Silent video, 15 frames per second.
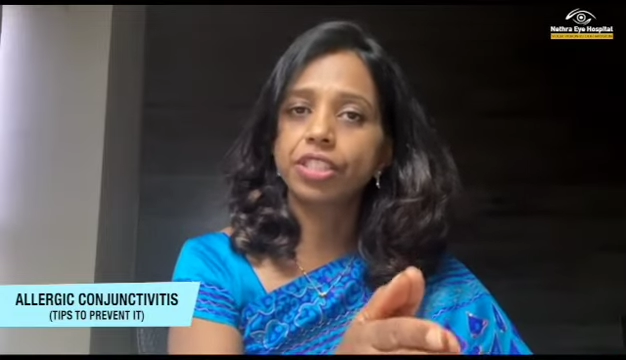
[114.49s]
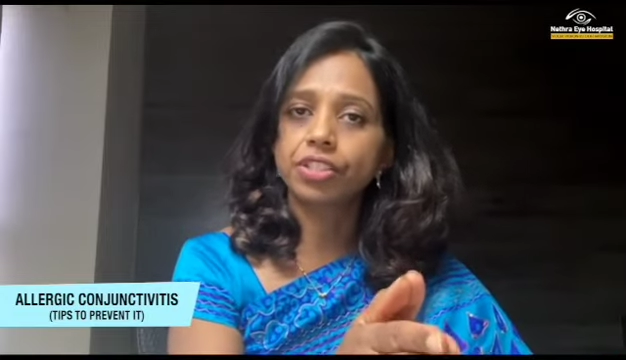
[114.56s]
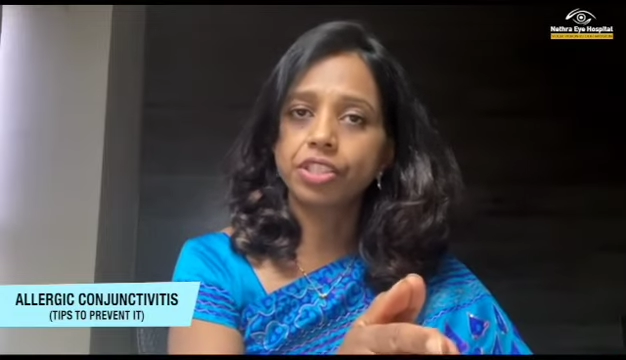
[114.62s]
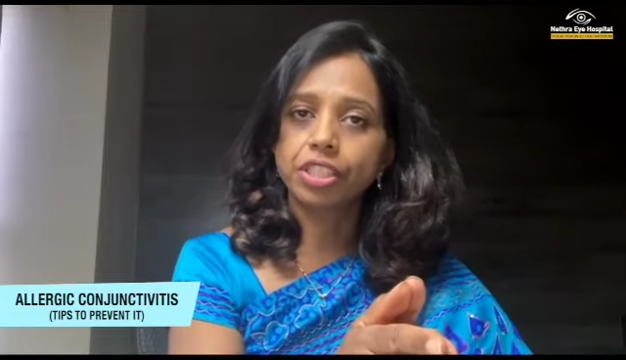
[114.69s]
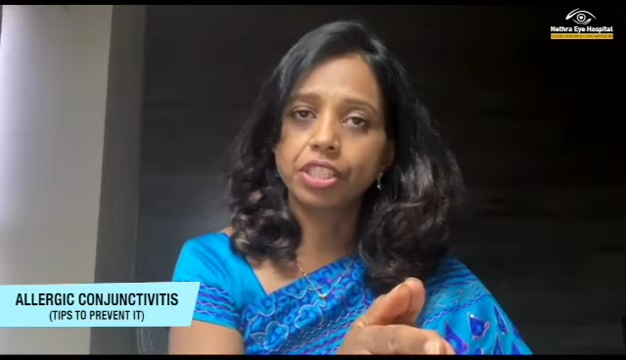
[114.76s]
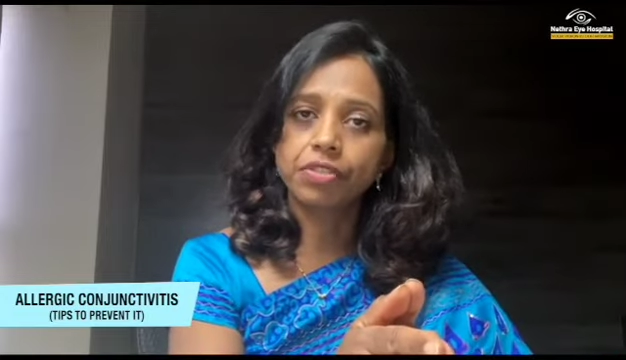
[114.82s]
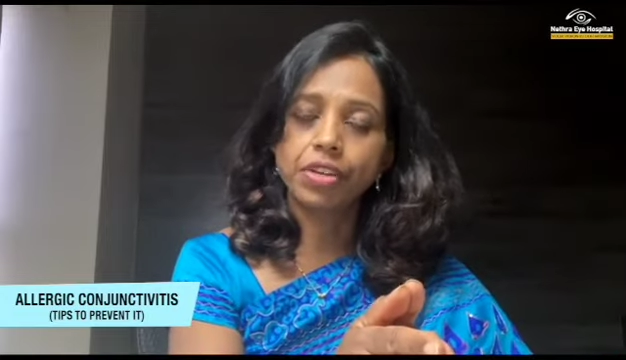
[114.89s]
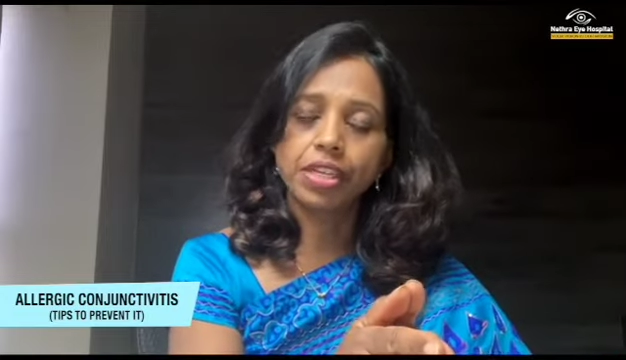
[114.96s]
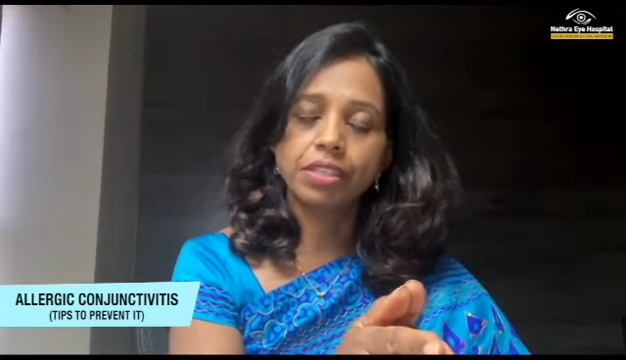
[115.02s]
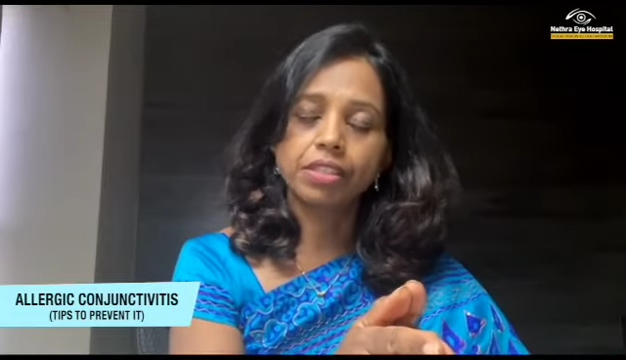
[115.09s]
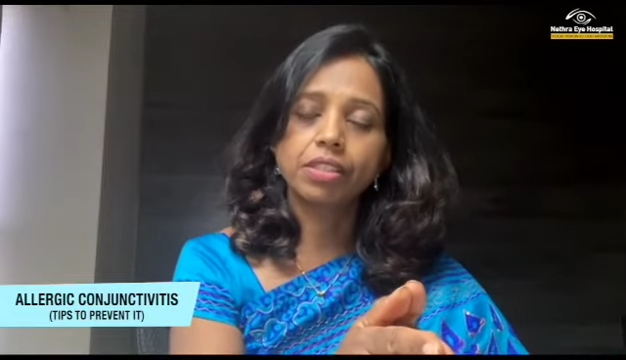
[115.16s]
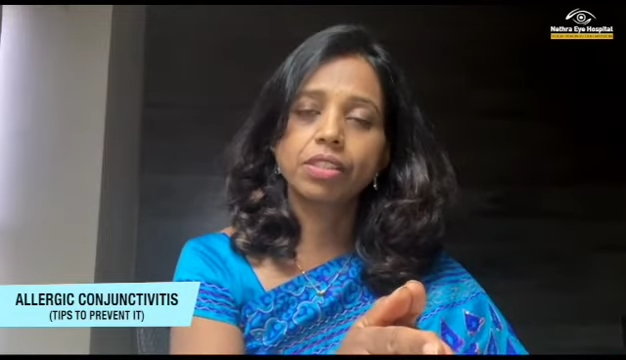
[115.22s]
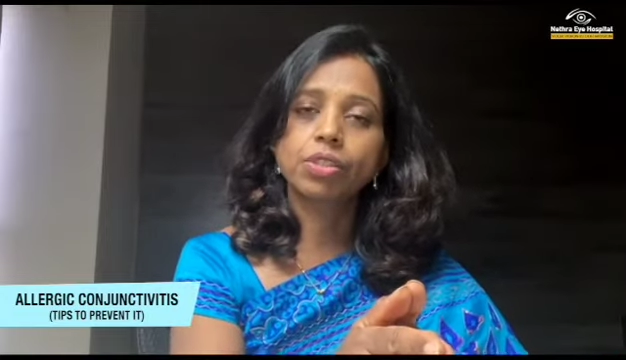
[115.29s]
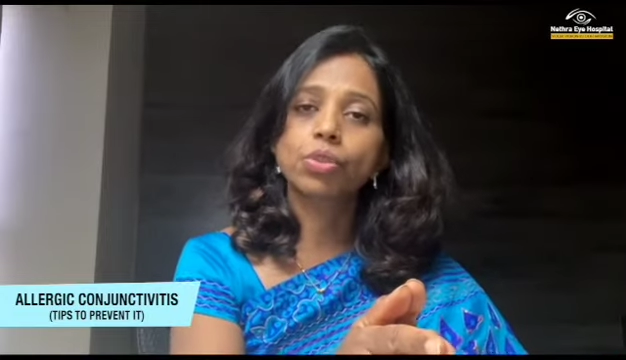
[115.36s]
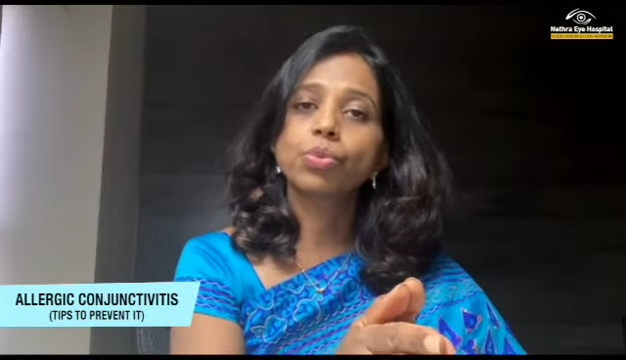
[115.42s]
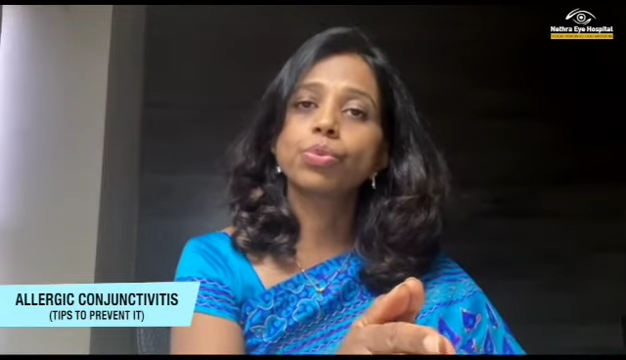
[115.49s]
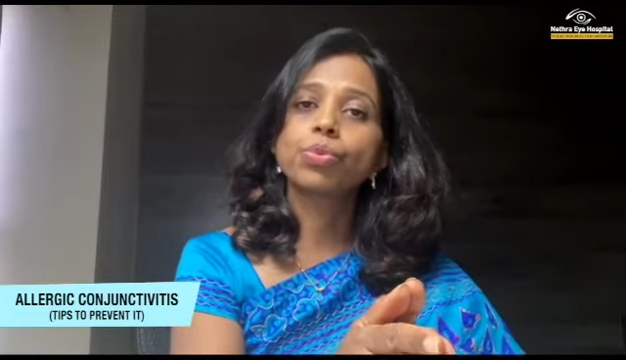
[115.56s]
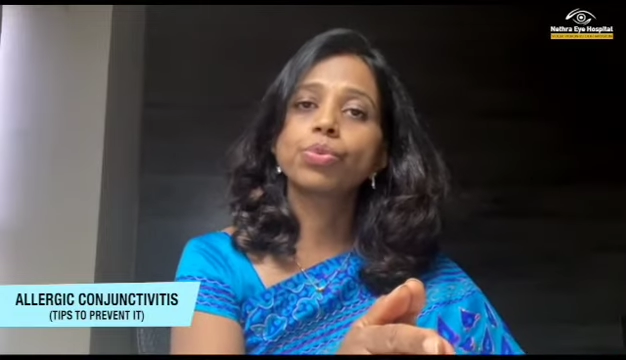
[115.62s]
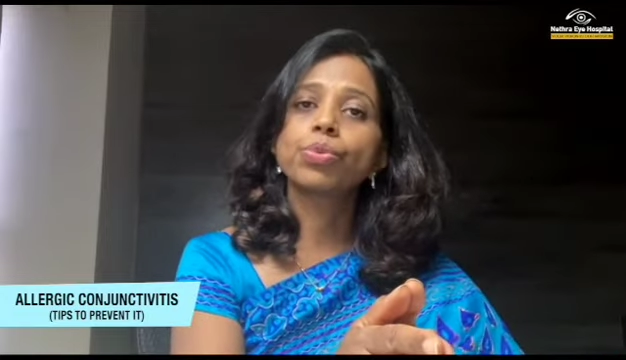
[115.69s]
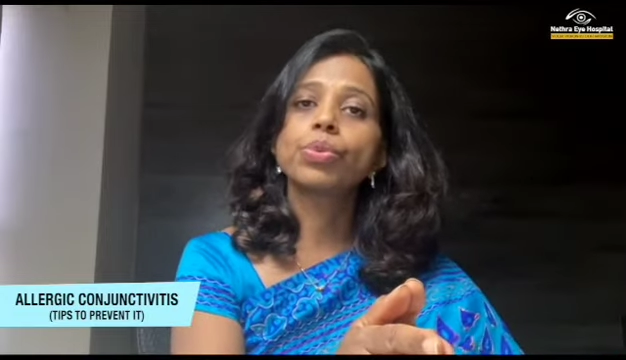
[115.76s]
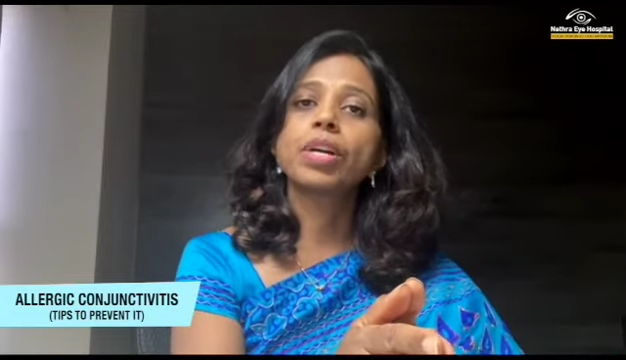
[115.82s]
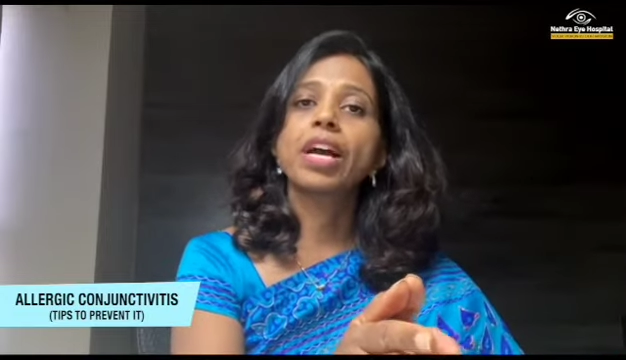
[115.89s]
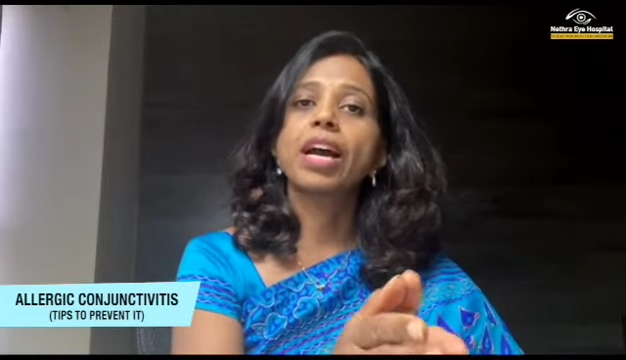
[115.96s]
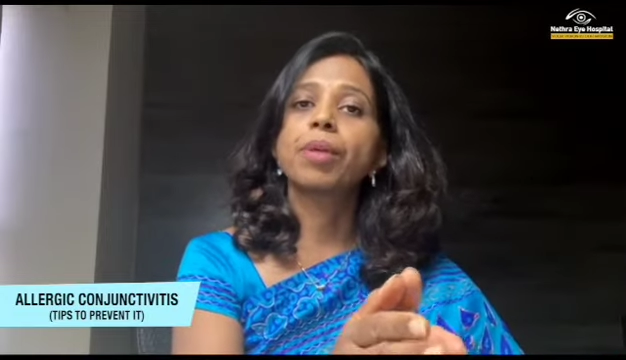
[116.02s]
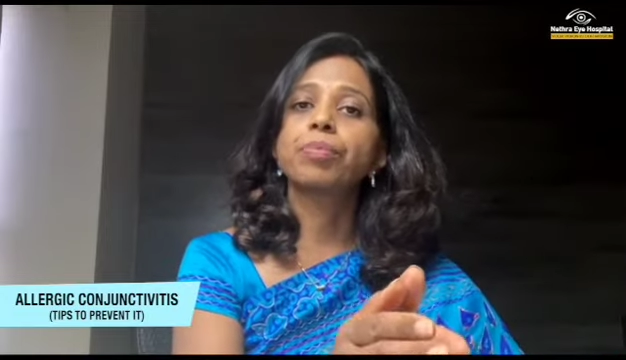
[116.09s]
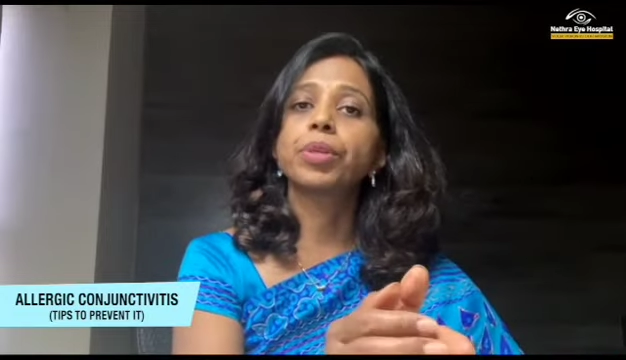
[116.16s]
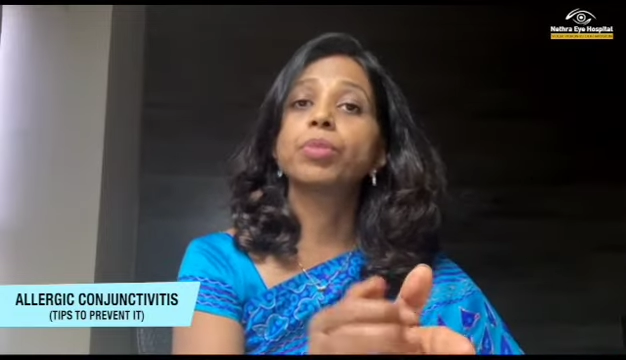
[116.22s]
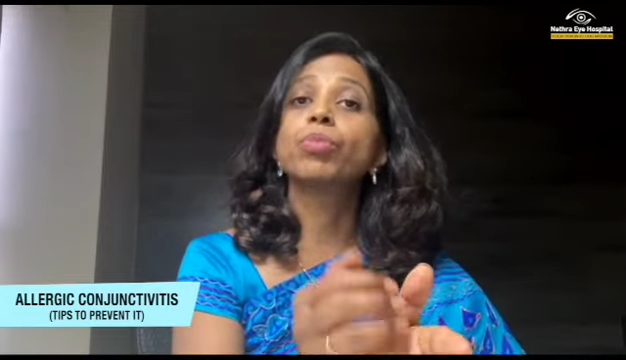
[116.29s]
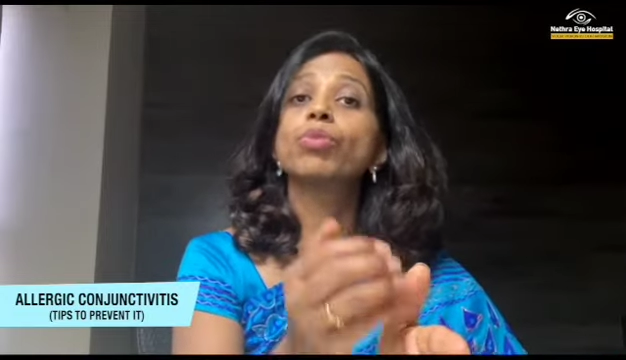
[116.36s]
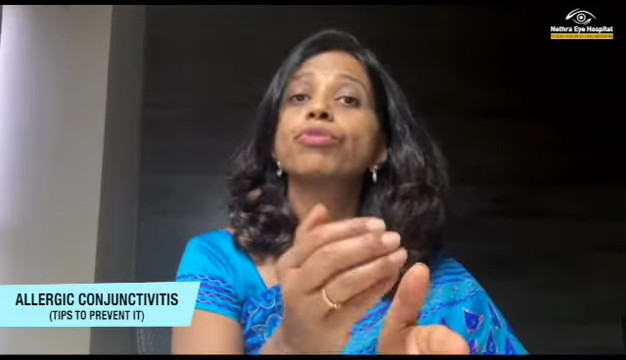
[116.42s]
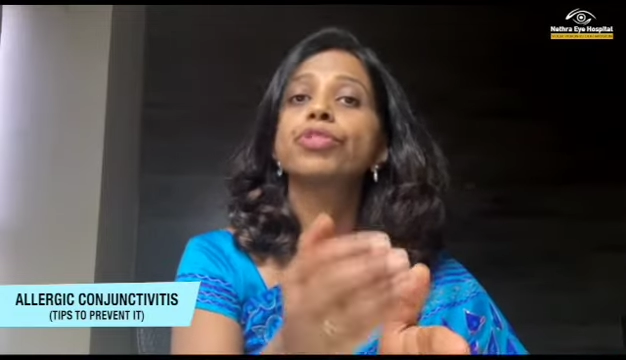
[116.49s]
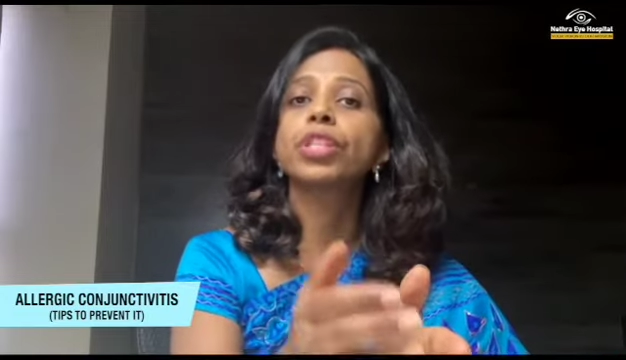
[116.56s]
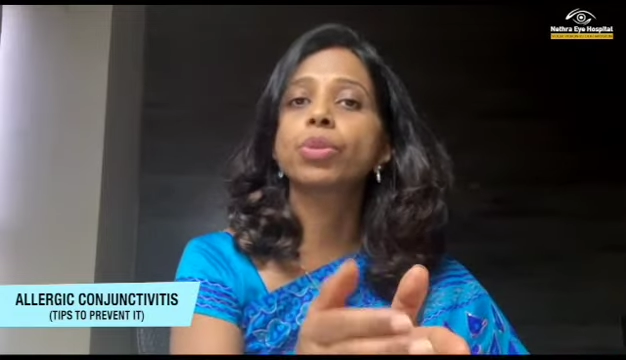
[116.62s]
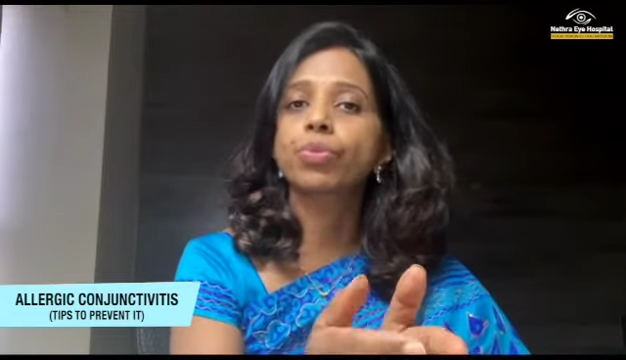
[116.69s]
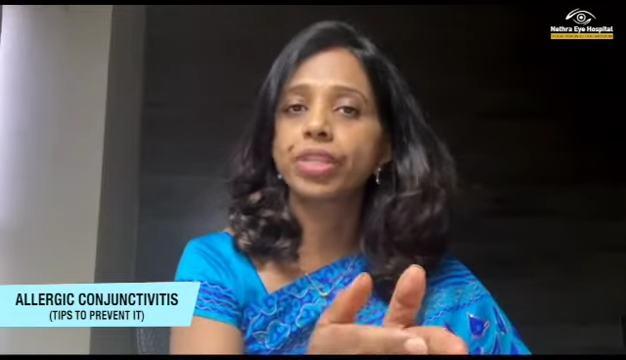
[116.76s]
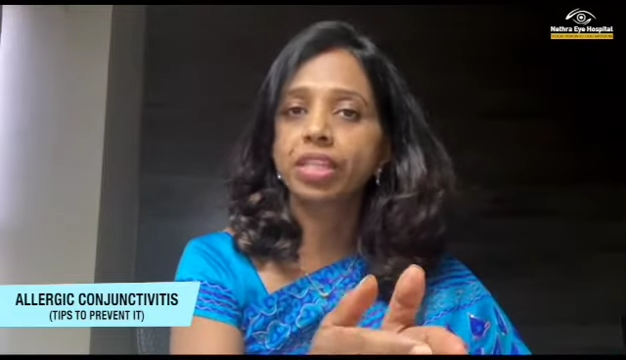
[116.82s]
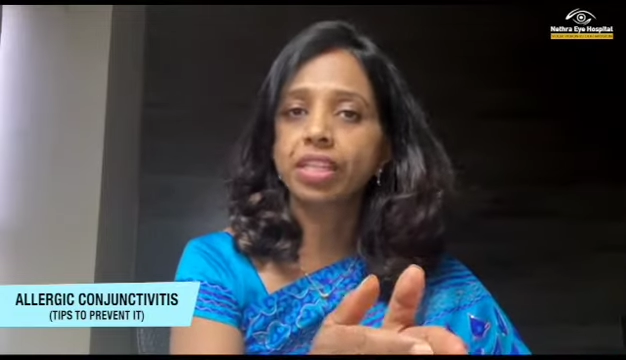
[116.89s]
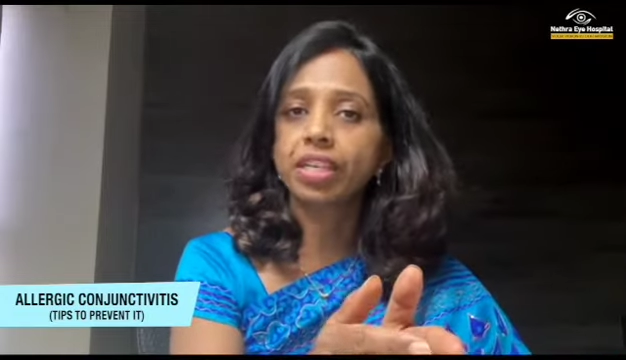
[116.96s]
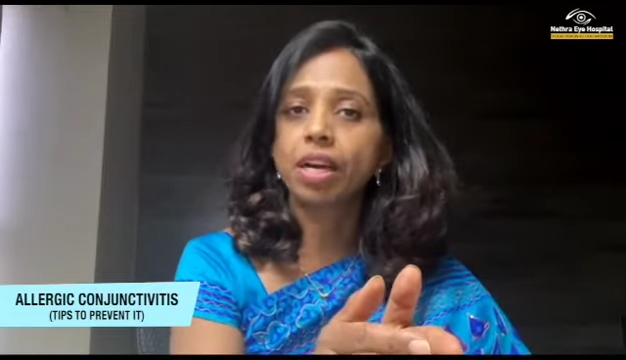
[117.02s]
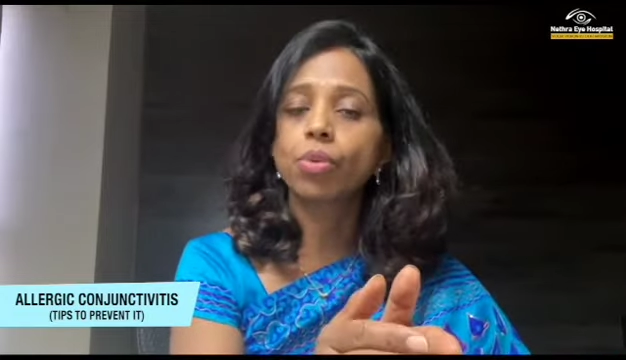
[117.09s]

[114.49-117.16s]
conjunctivitis to happen more frequently.